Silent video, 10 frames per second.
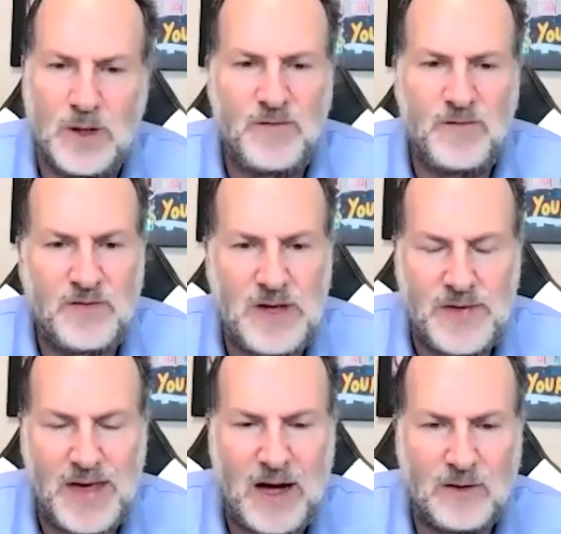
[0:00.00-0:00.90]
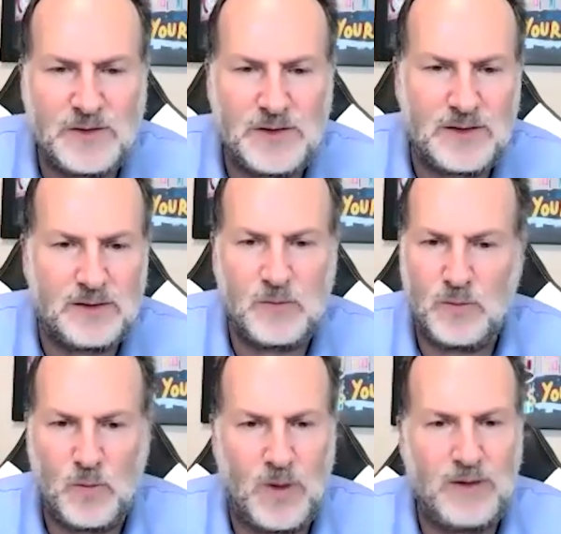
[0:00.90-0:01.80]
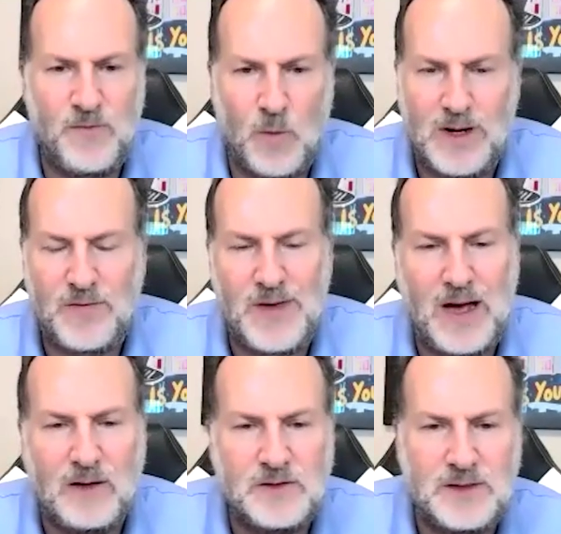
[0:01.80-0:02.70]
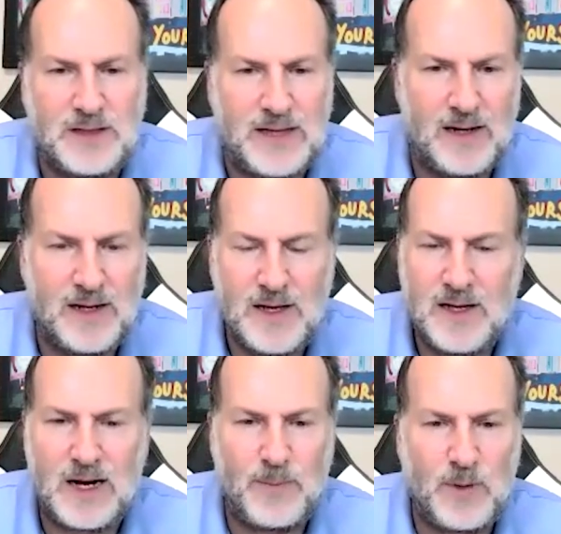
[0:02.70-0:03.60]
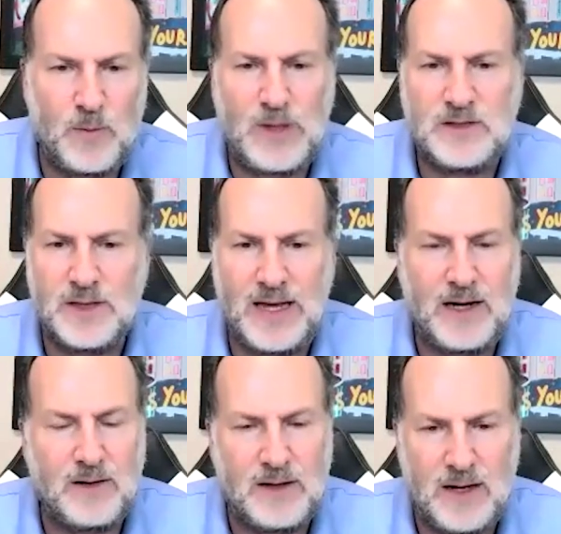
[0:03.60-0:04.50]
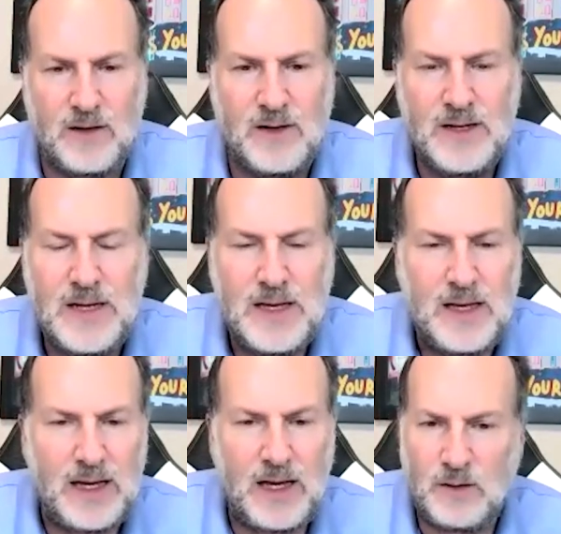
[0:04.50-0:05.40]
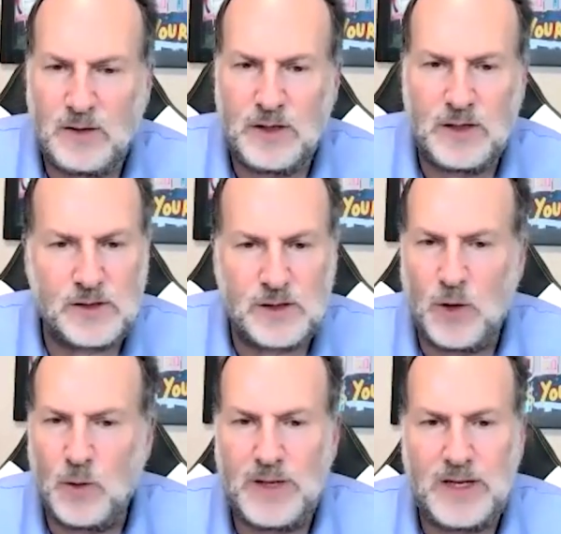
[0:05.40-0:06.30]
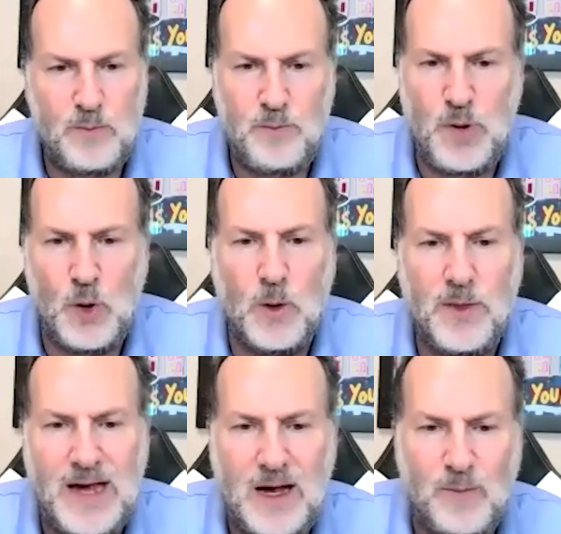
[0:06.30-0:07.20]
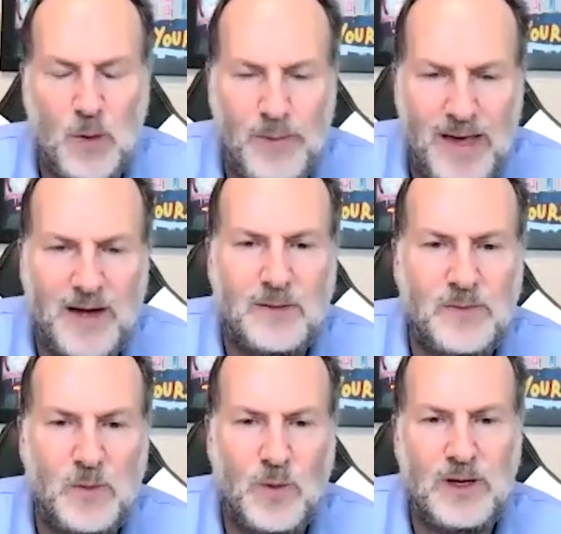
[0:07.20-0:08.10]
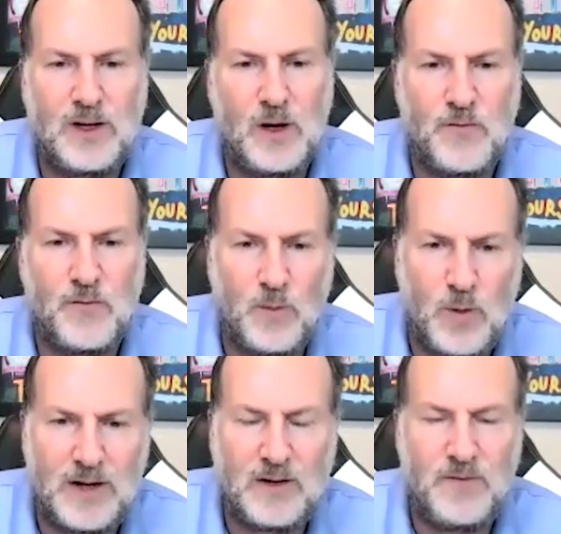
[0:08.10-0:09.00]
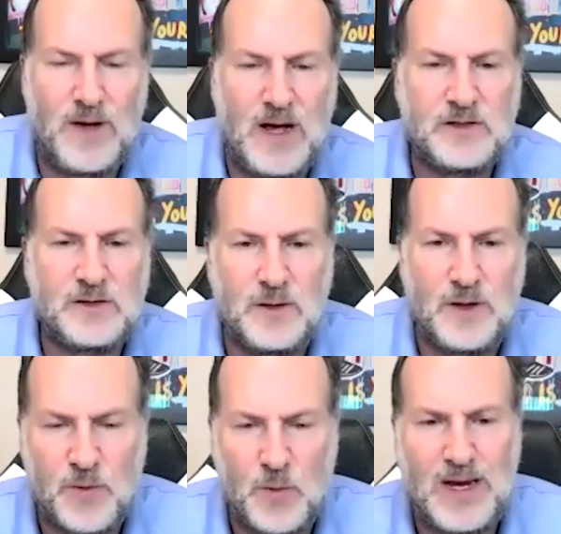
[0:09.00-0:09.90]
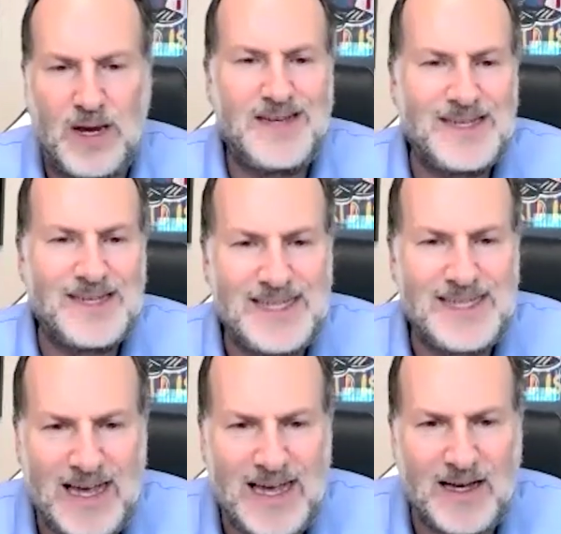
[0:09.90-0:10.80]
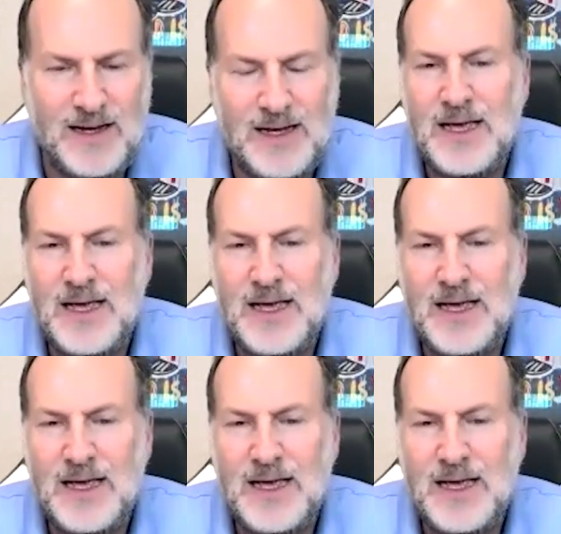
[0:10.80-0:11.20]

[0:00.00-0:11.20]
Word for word: one hundred fifty thousand and one hundred forty thousand, and then a couple of weeks later, another. And you, you just slowly build that momentum where you go from one investor to three to ten.